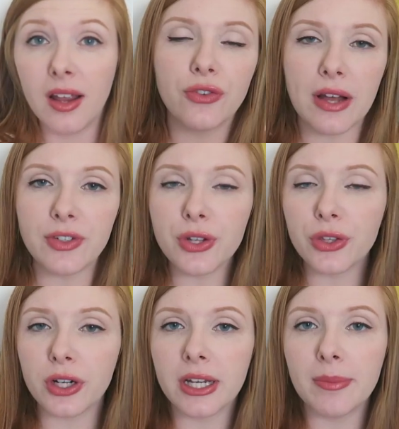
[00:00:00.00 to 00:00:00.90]
So if after
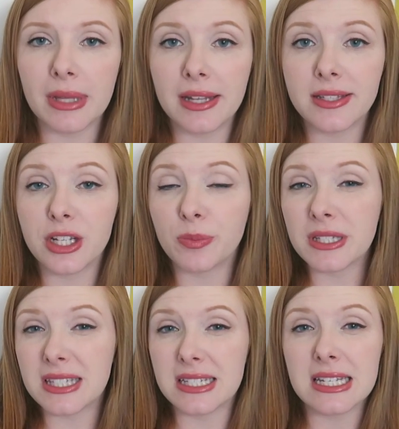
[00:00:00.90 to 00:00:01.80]
30 minutes your
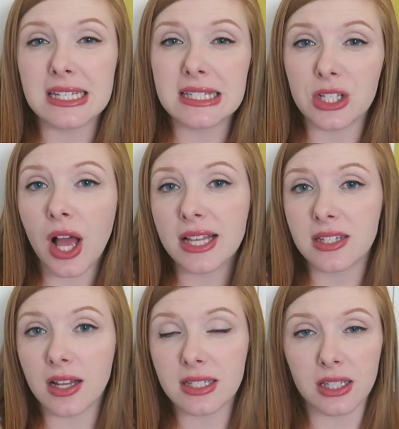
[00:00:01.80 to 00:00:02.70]
placenta still has
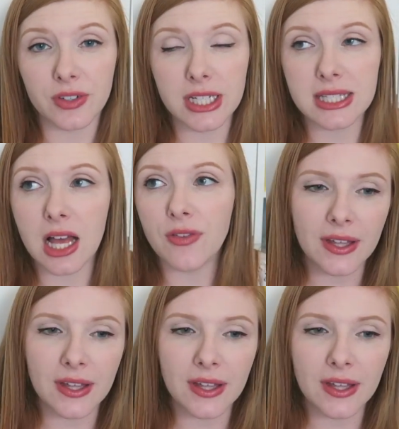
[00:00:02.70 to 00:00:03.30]
not delivered itself,